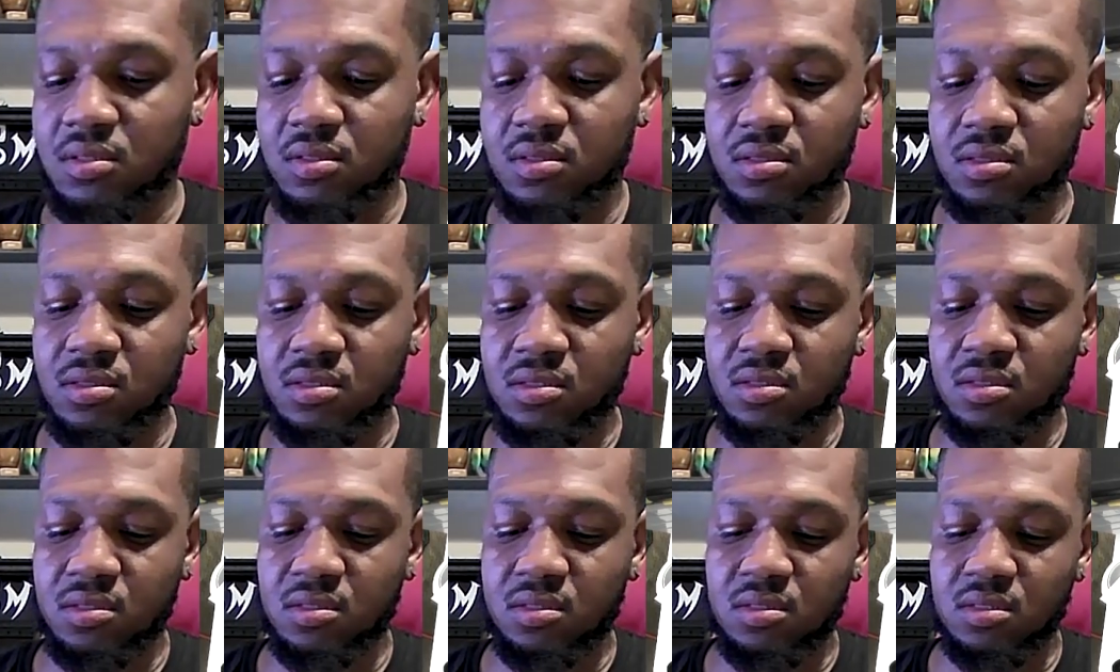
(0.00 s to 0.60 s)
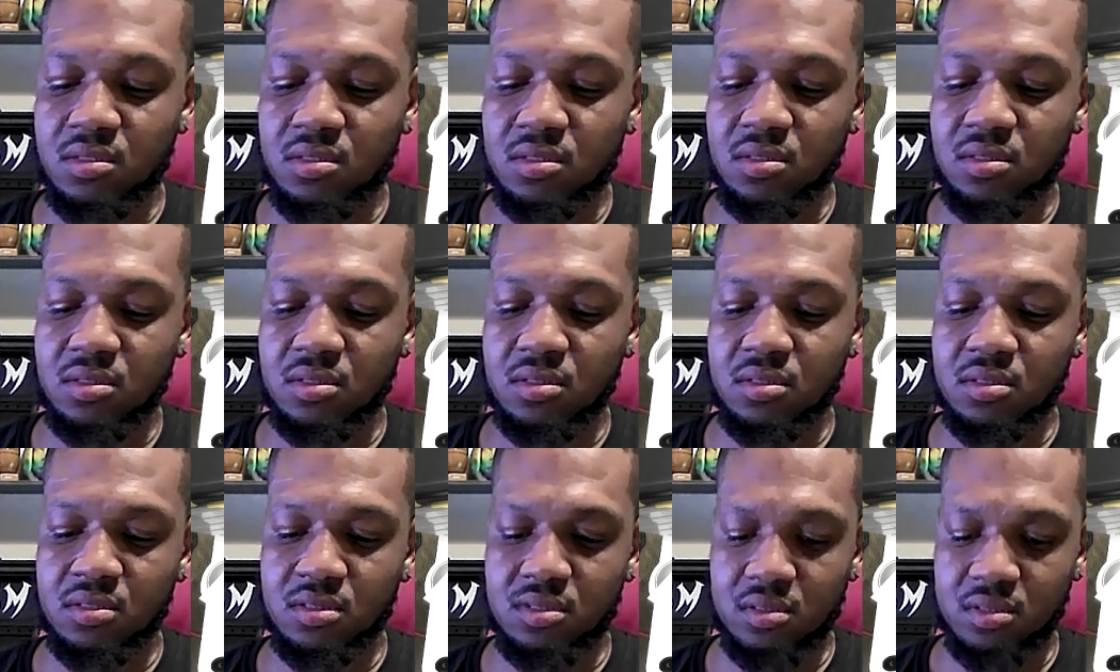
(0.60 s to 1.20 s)
till
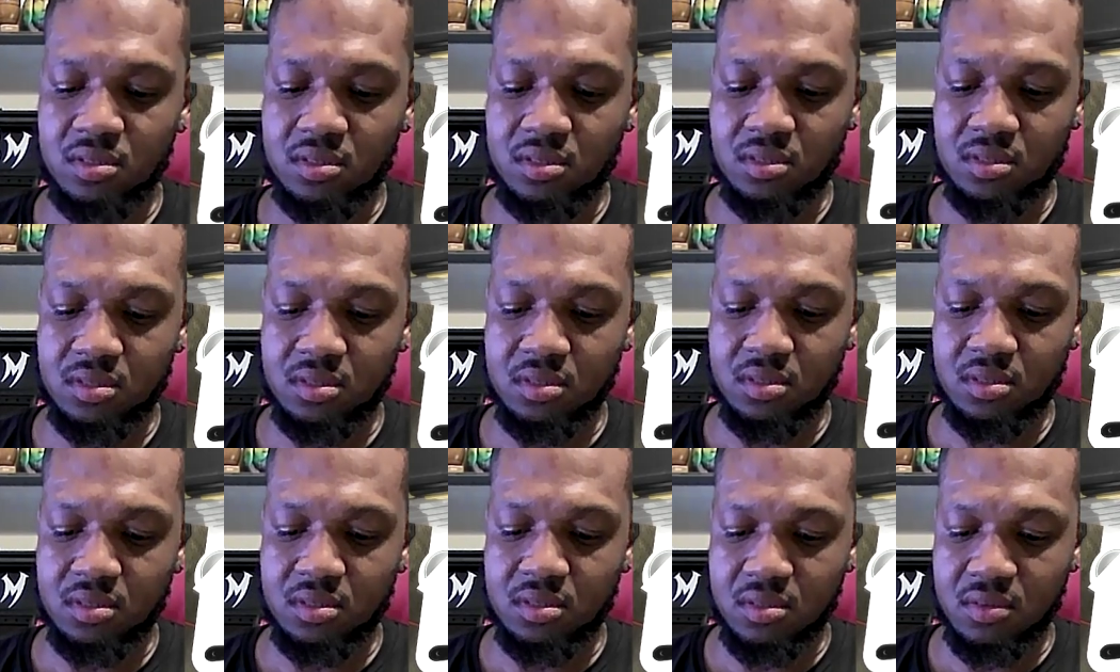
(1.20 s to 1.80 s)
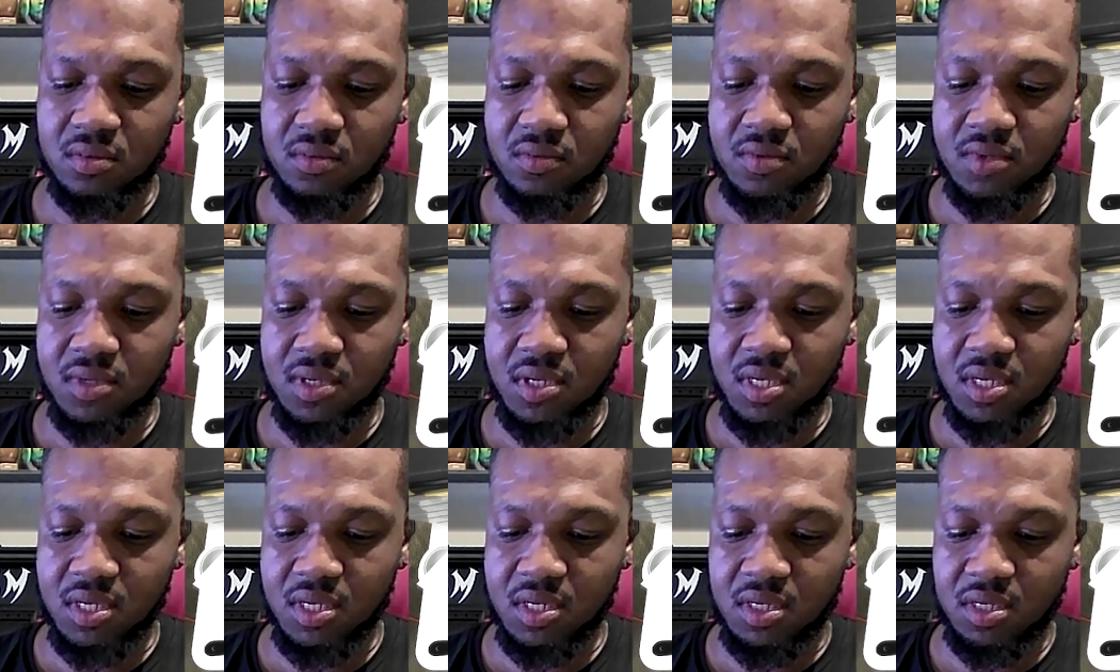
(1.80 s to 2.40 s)
you
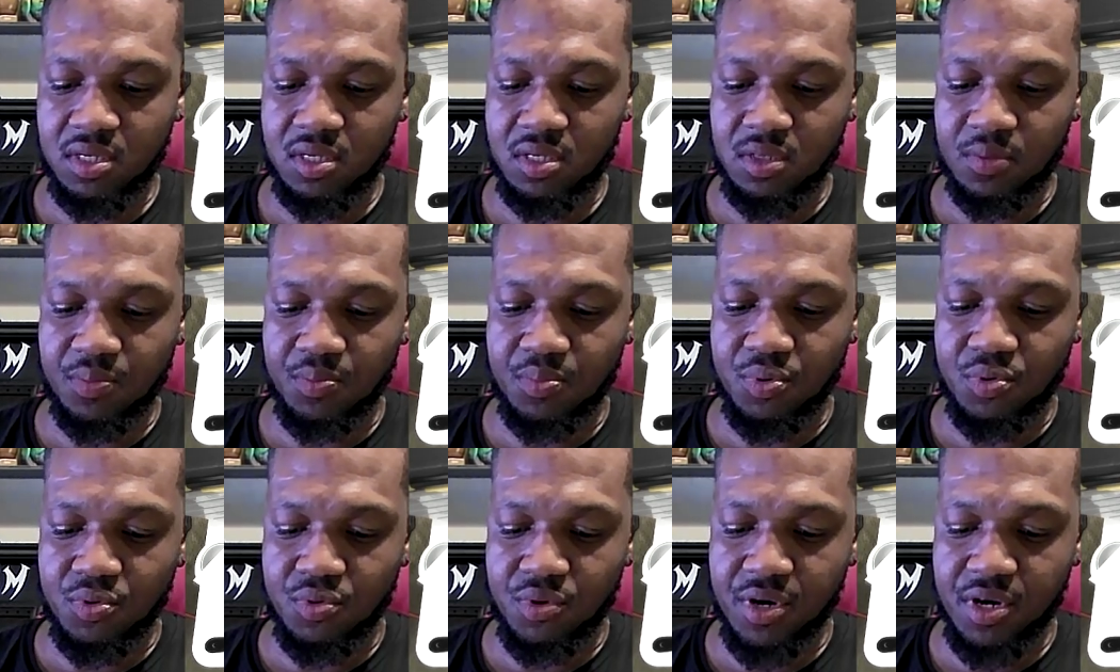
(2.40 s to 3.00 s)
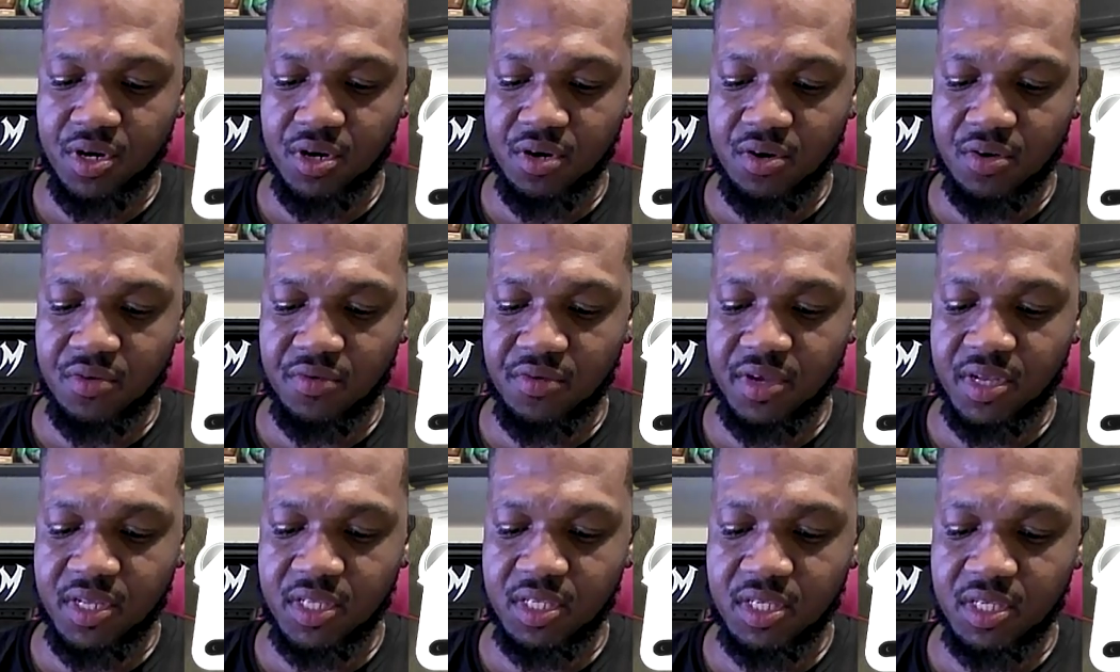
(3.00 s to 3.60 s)
get the supported
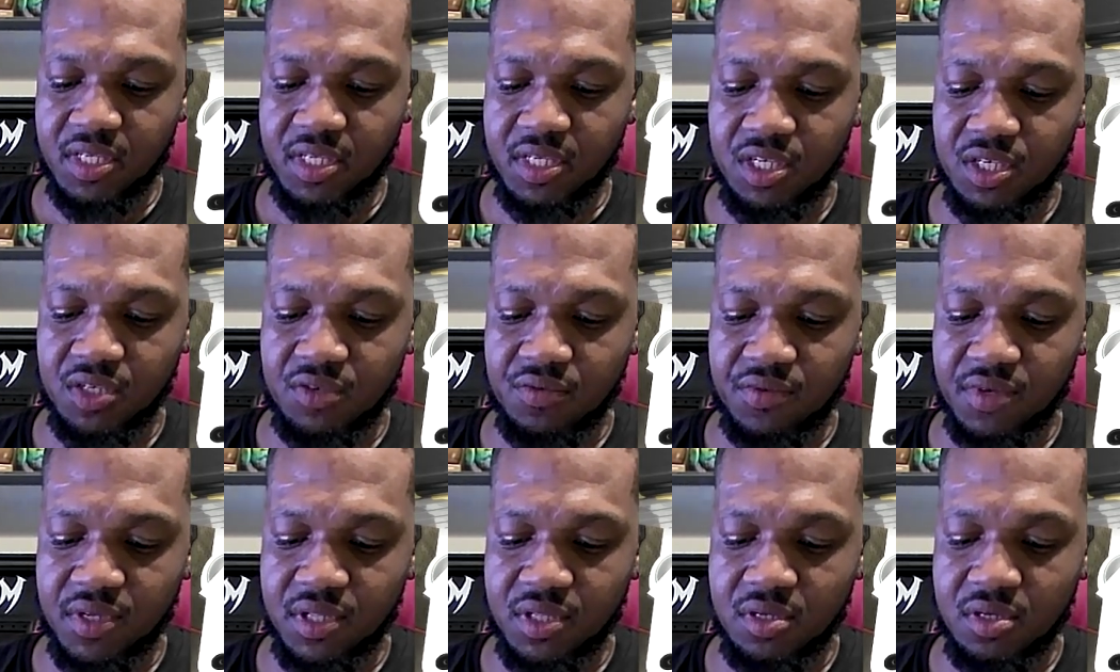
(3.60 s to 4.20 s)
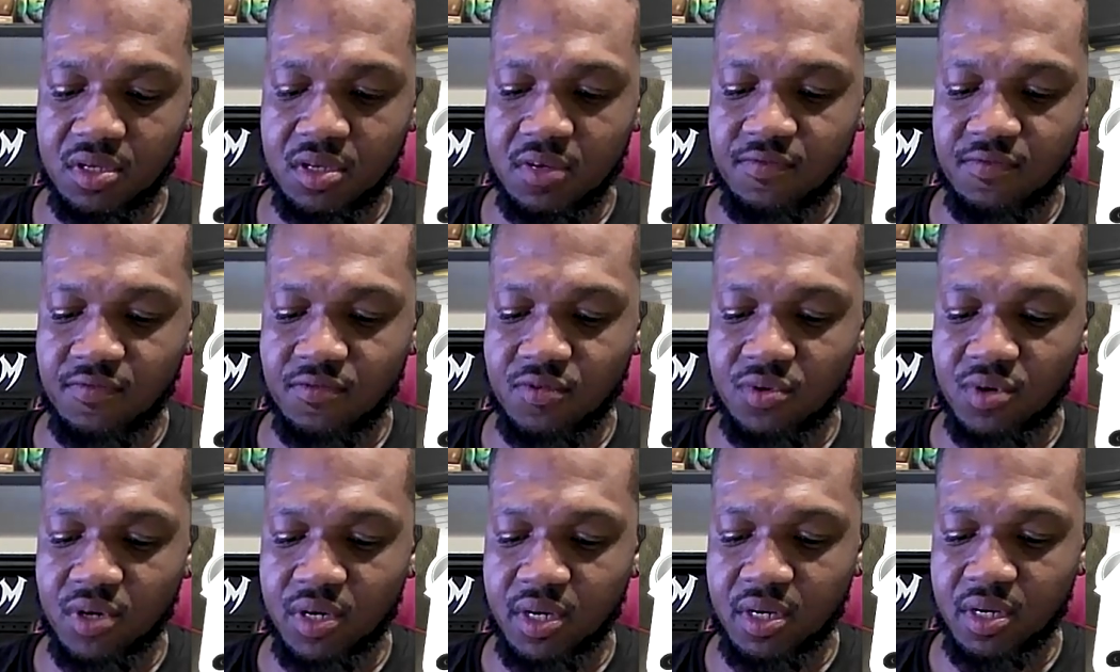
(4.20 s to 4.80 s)
orientation we're looking
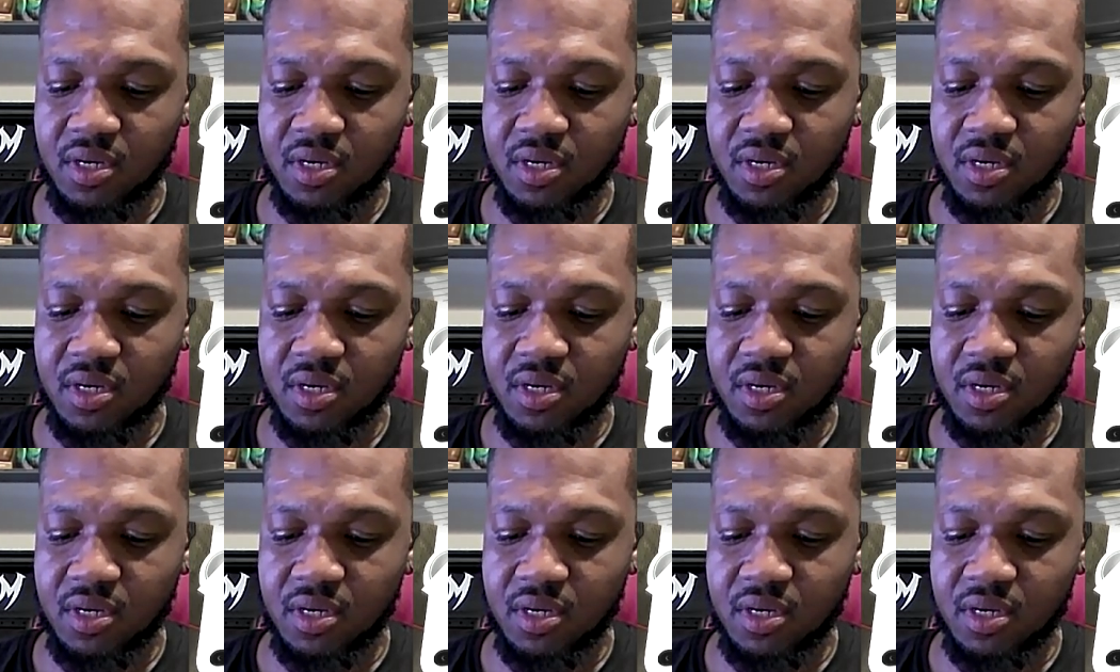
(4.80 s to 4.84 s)
for.